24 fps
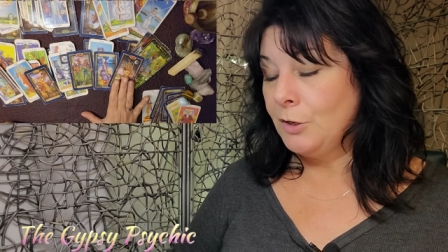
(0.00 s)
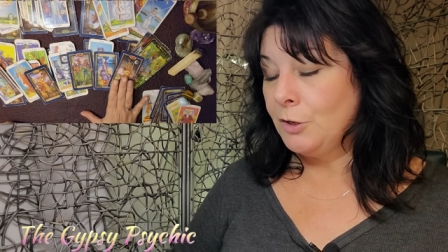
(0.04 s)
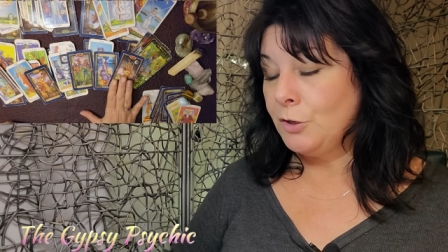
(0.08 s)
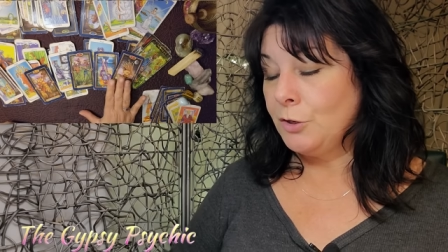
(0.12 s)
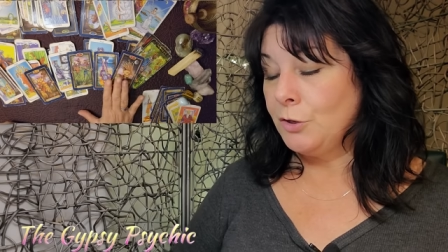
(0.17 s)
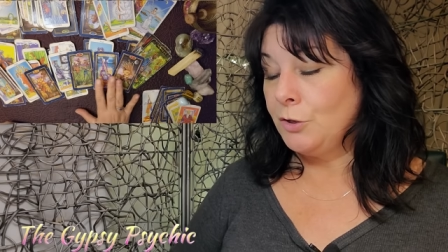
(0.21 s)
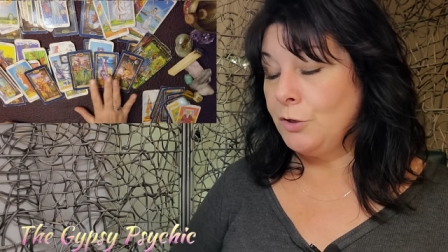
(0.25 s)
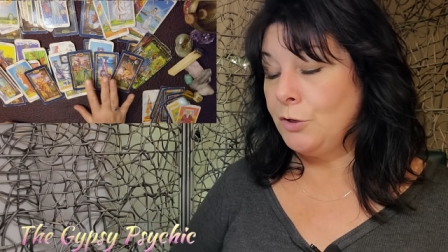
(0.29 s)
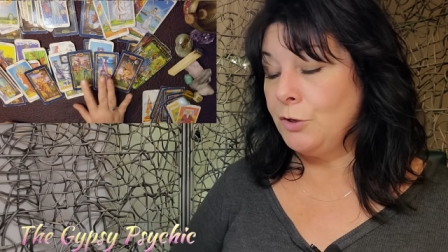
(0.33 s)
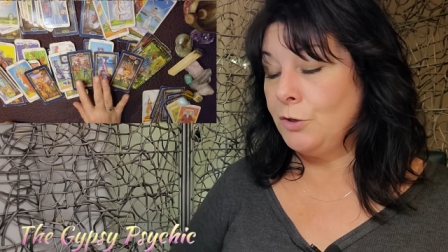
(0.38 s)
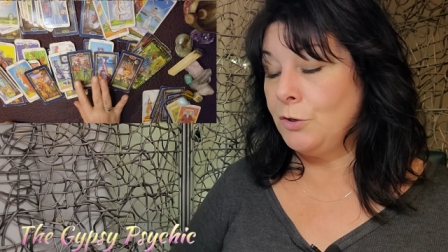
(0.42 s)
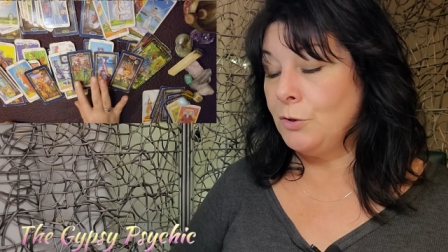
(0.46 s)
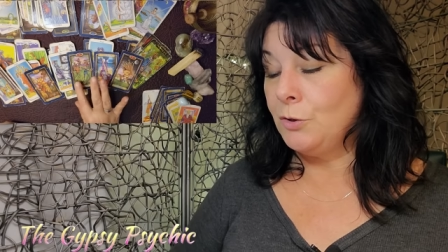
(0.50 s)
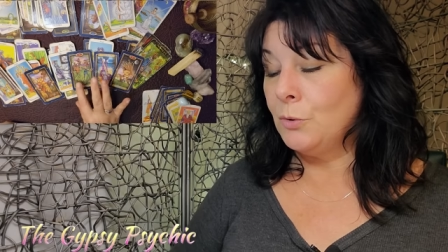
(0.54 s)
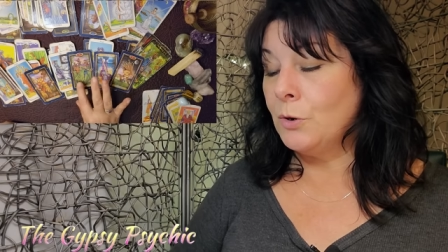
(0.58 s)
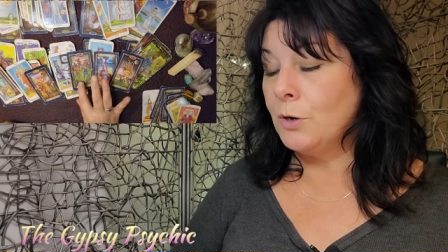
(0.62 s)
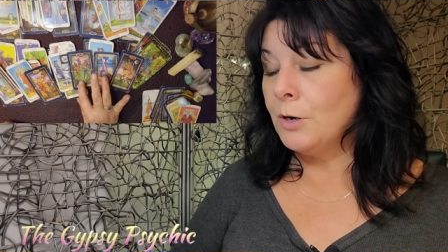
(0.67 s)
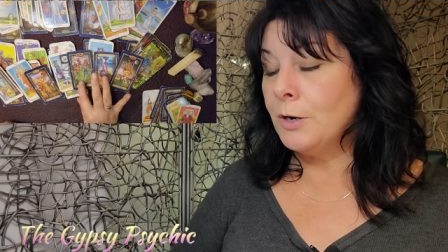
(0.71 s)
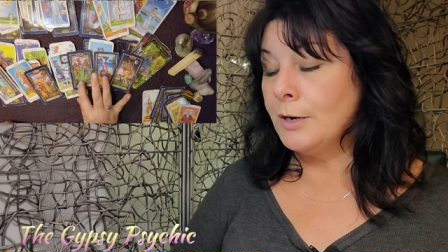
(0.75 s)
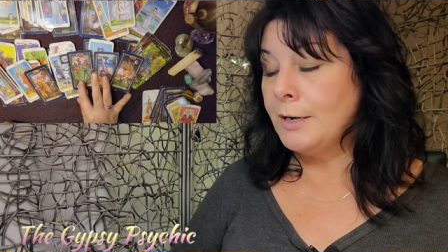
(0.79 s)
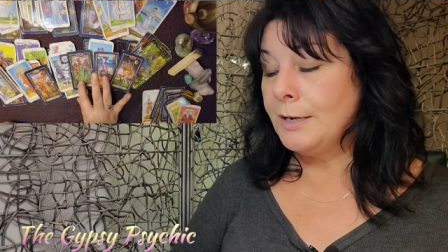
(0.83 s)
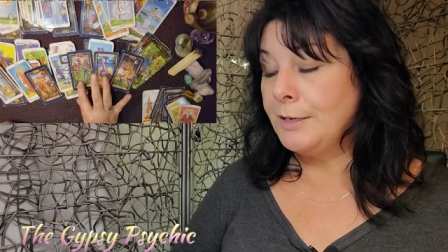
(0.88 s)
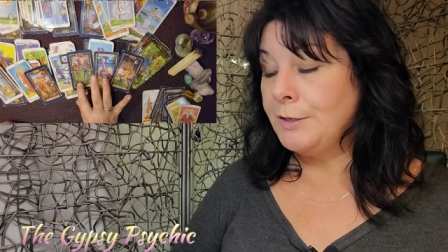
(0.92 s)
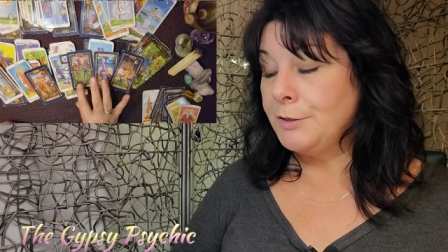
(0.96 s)

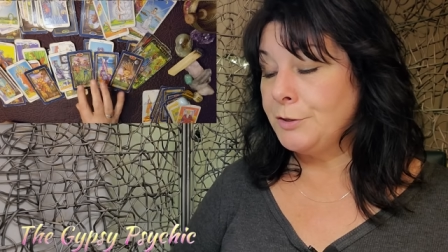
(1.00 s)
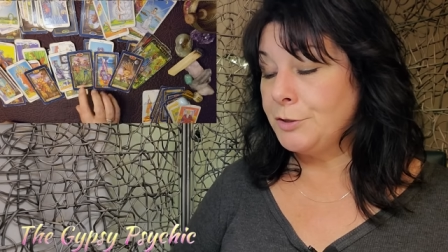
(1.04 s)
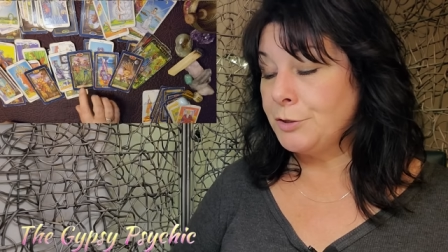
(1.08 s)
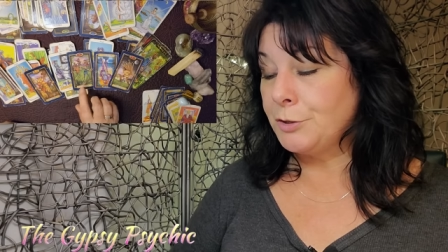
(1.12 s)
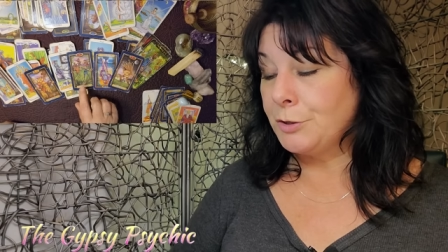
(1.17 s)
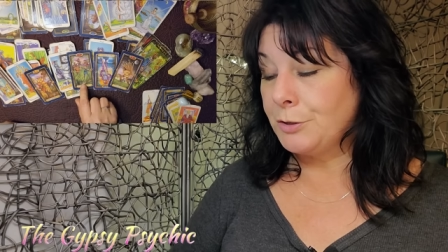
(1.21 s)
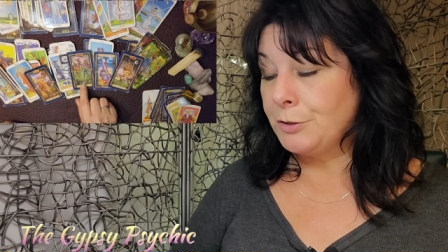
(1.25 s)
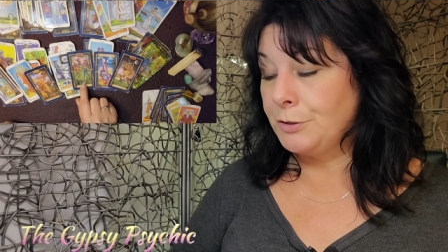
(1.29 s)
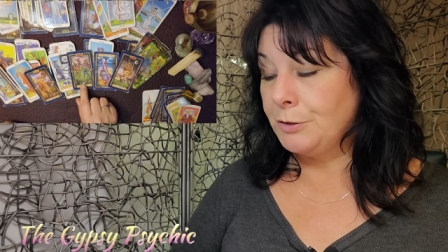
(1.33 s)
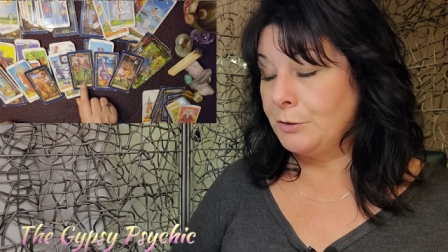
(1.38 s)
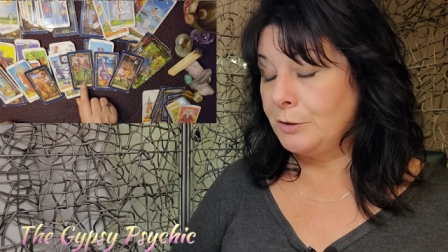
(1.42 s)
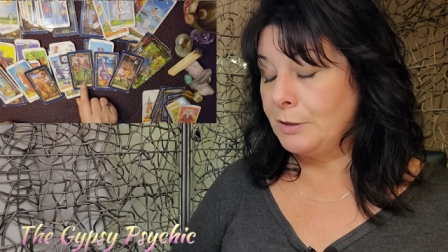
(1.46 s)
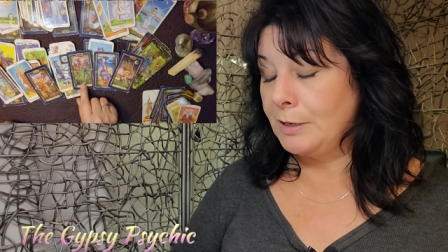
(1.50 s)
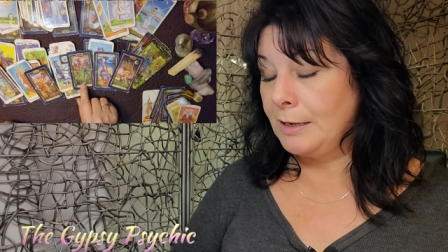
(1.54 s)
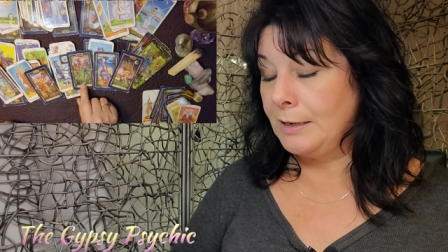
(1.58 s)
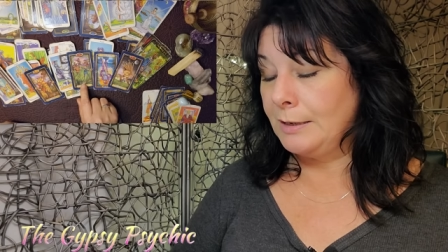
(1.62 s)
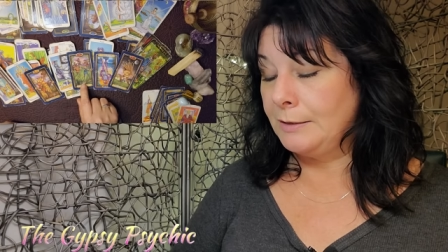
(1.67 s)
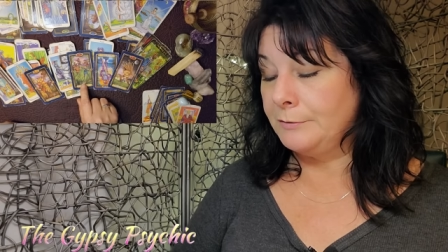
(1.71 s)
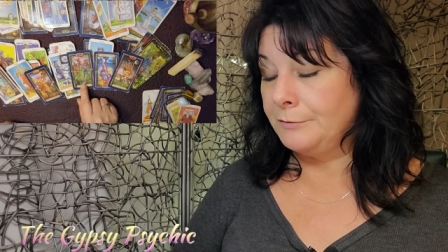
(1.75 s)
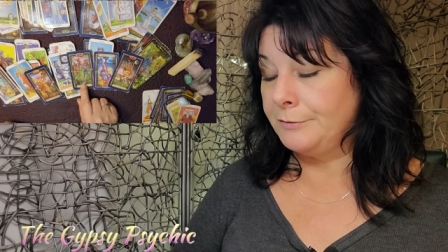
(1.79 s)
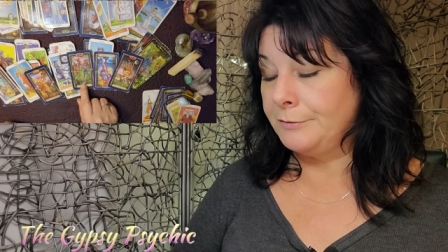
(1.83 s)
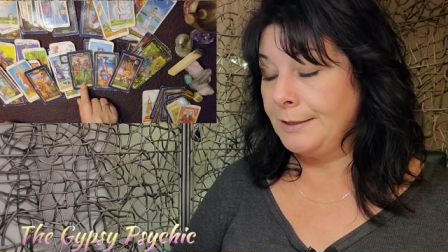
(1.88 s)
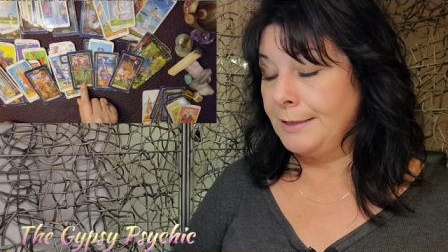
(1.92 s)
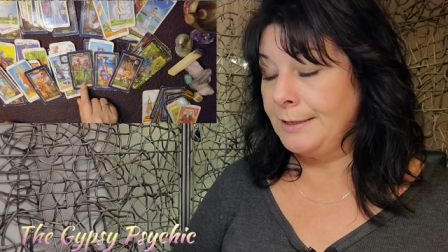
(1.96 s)
Your internal
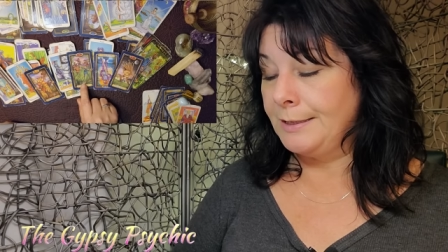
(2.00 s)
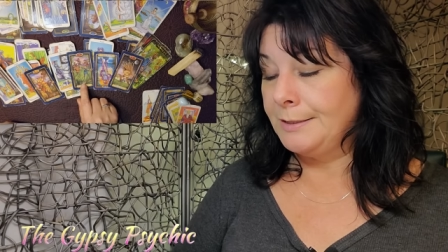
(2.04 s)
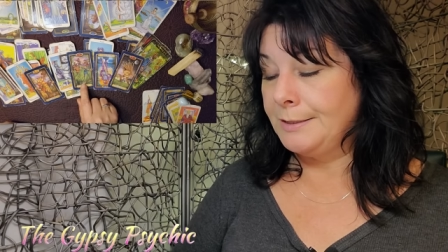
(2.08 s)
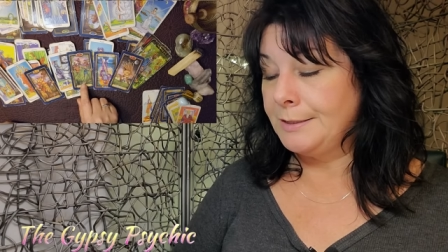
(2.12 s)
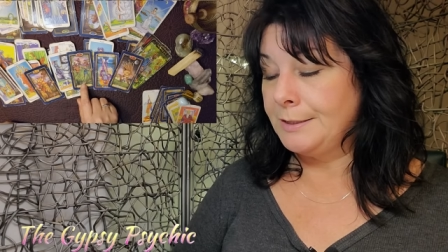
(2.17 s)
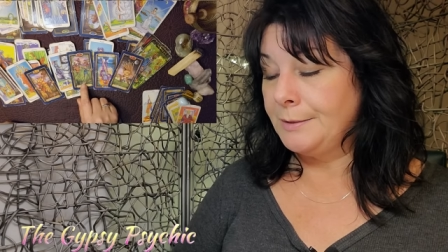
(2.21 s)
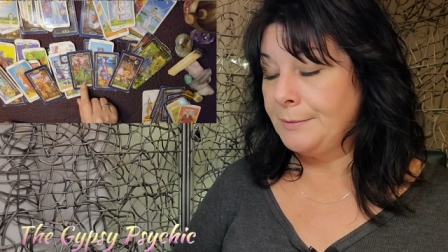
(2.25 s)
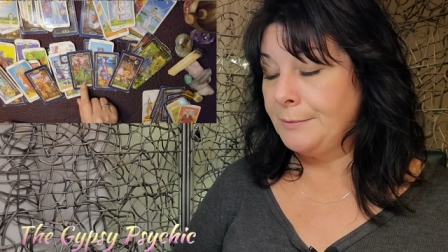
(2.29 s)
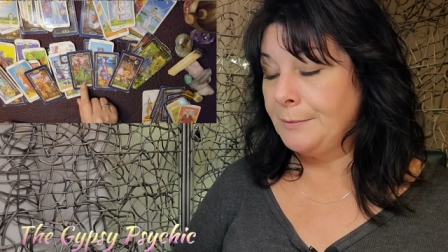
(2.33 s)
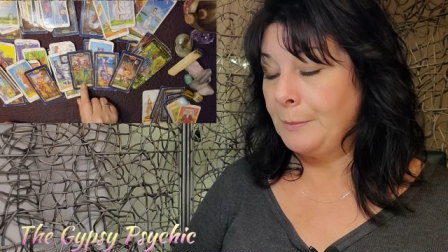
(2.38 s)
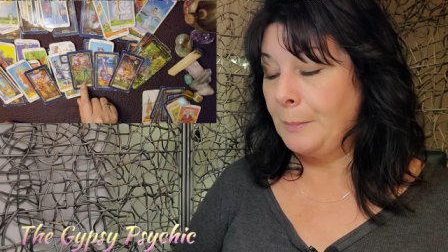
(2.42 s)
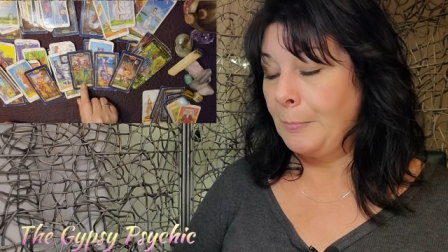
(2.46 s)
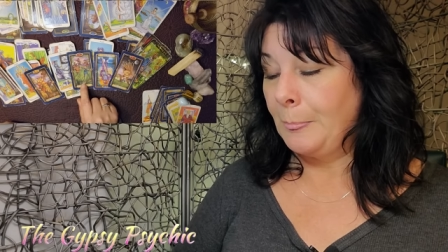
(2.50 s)
conflict